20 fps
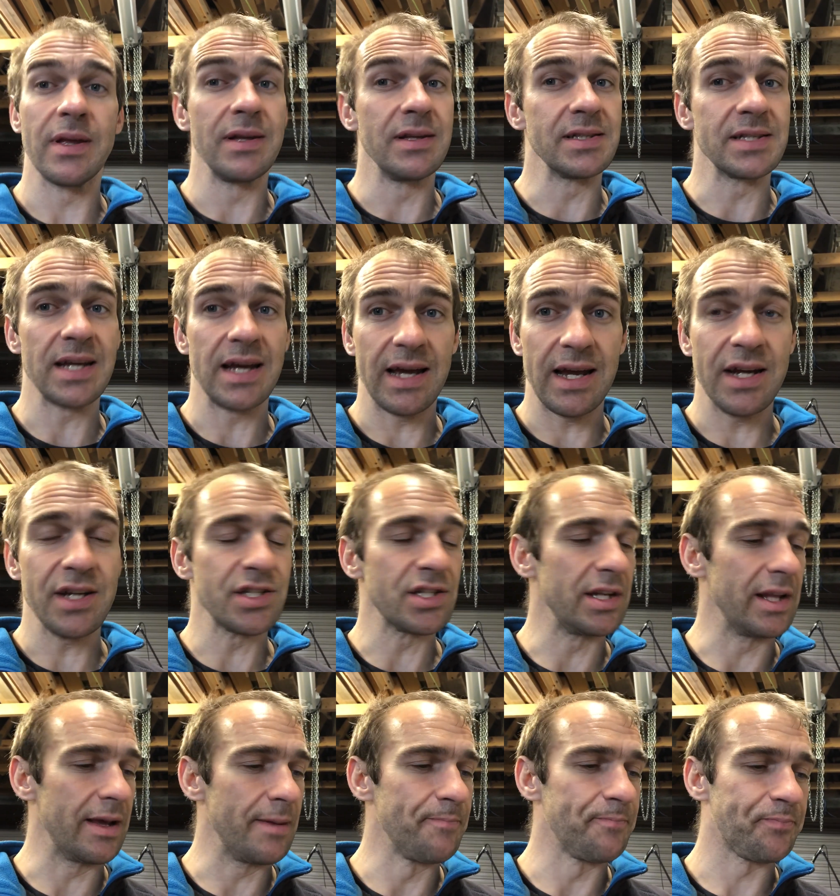It's
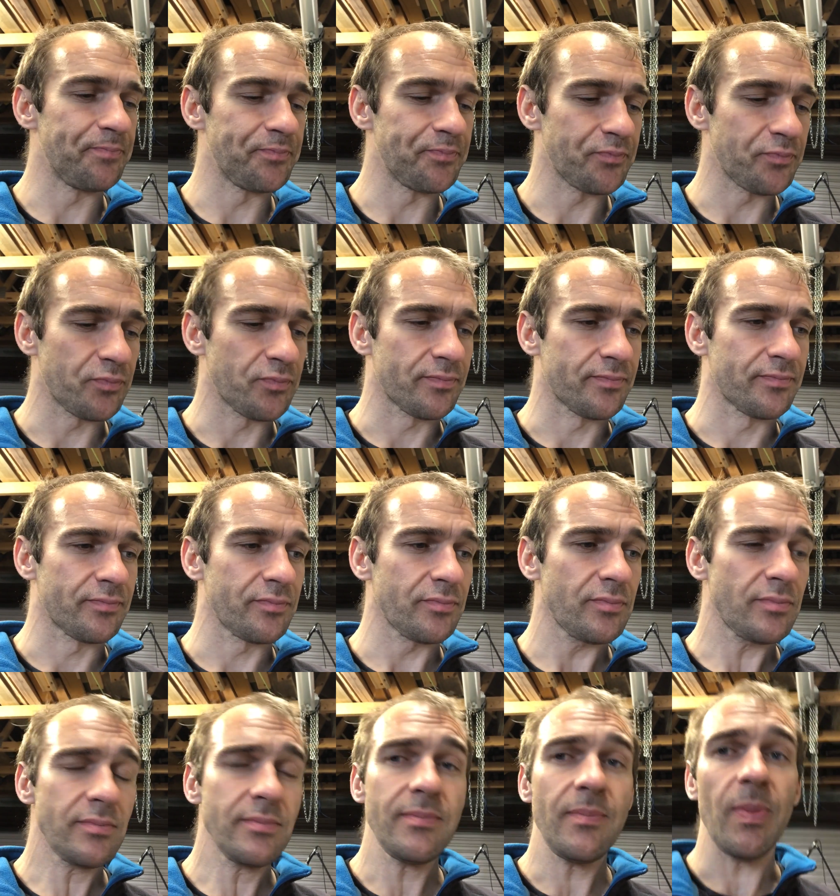actually
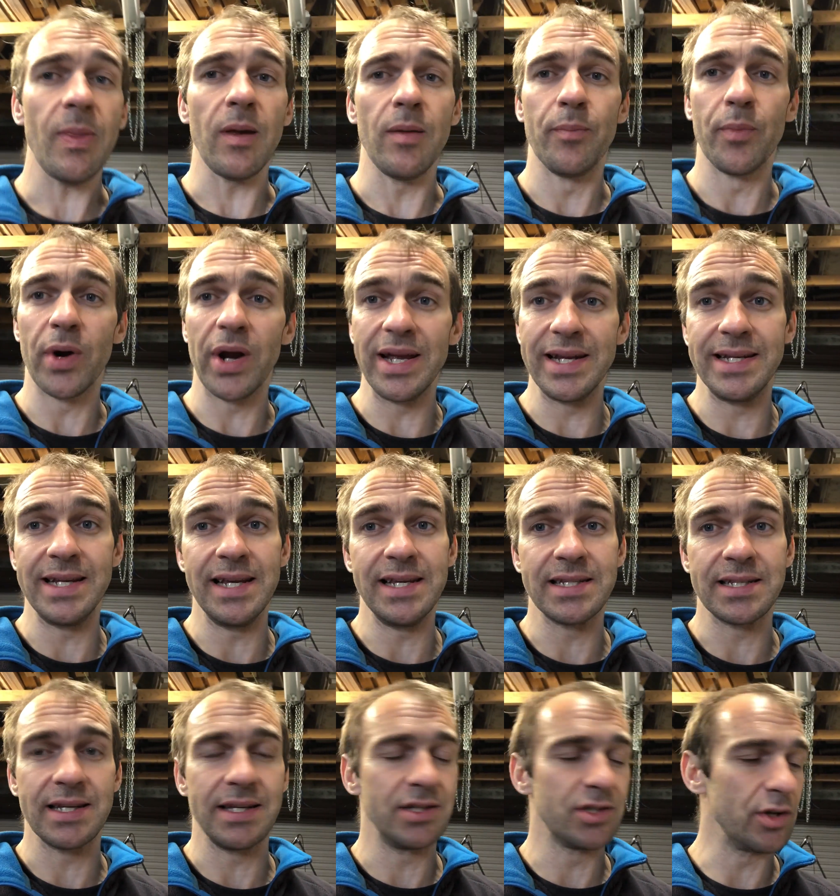pretty
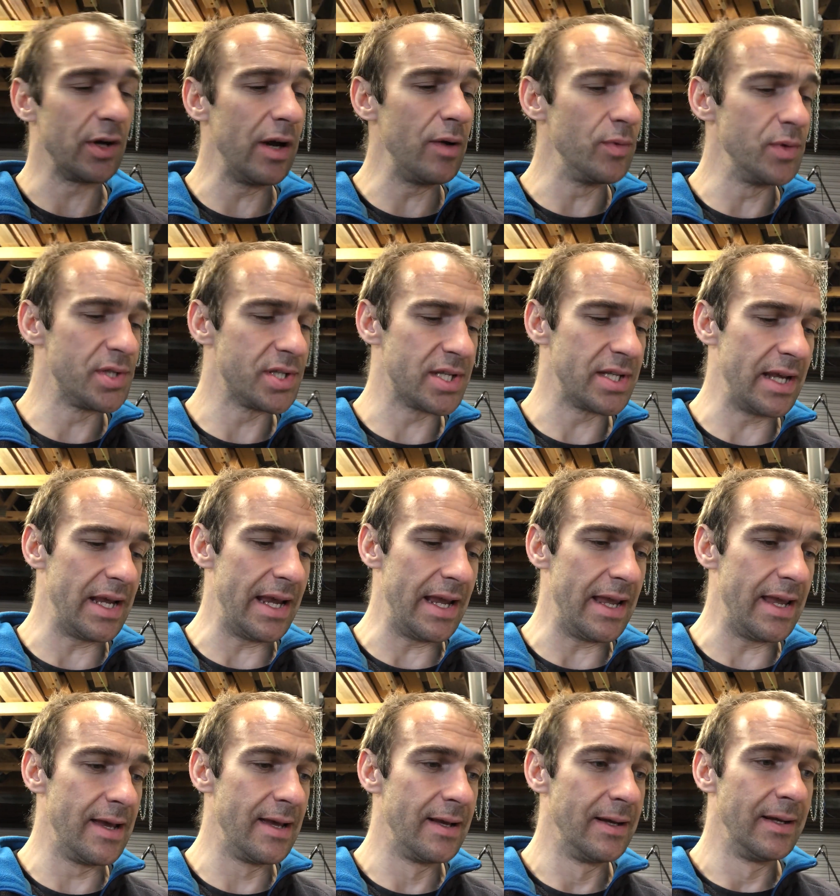tasty. So I would
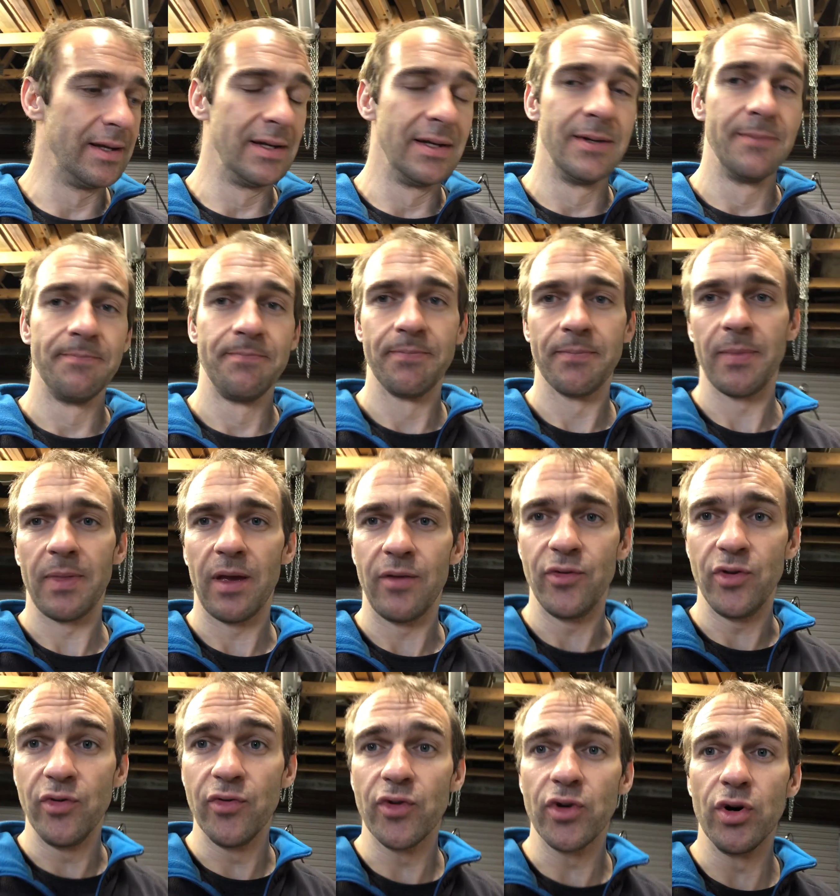say if
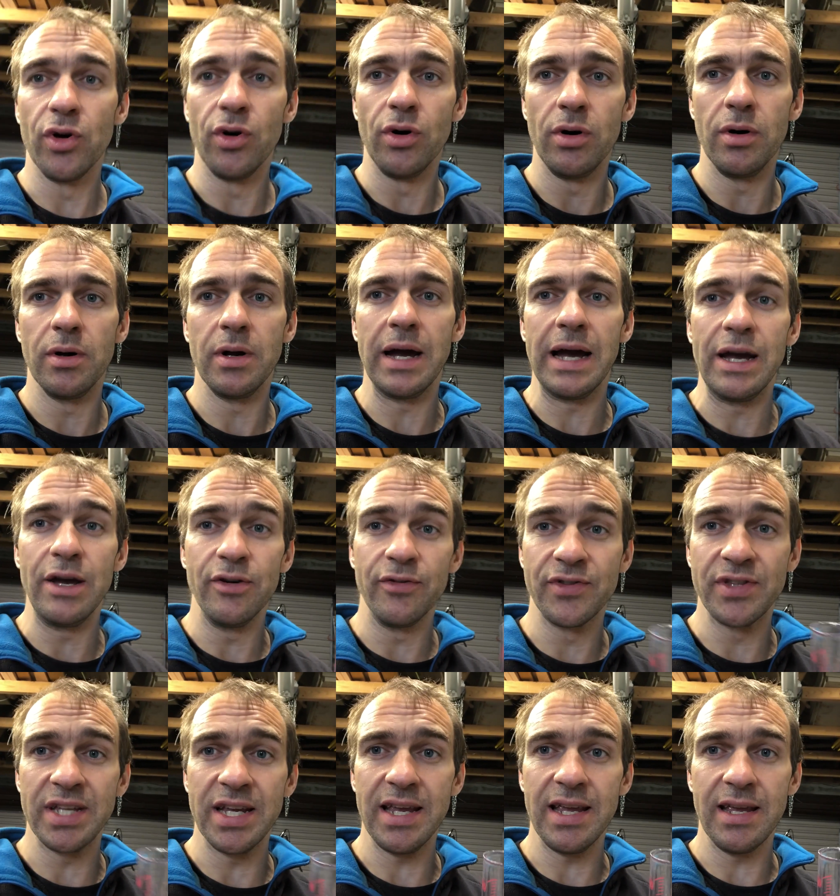you've got out of
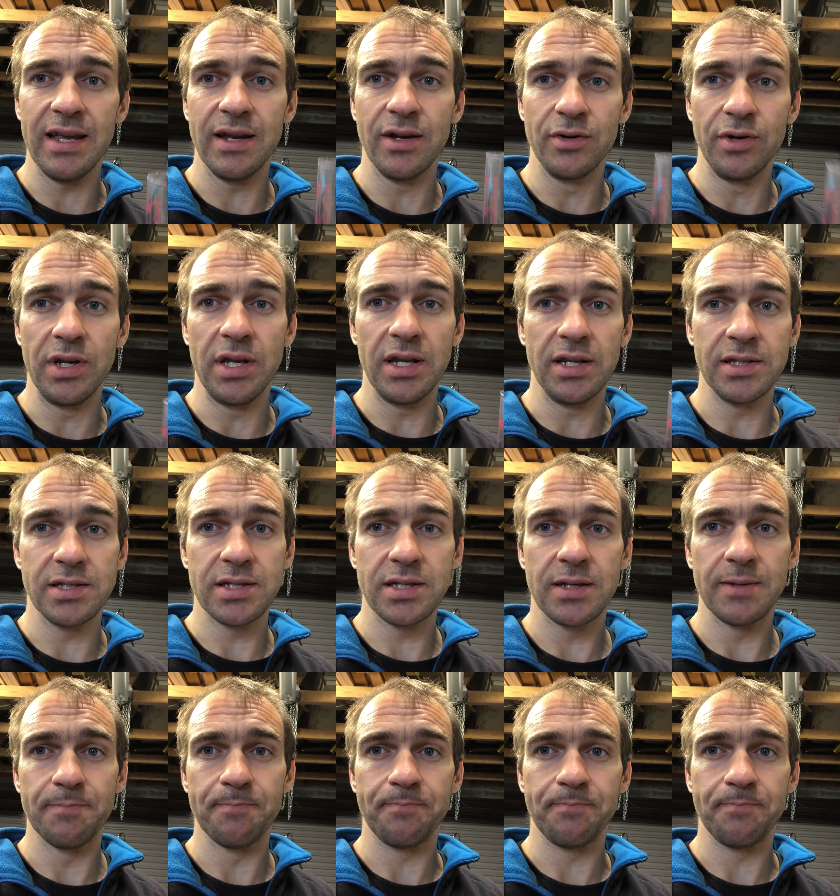date ingredients,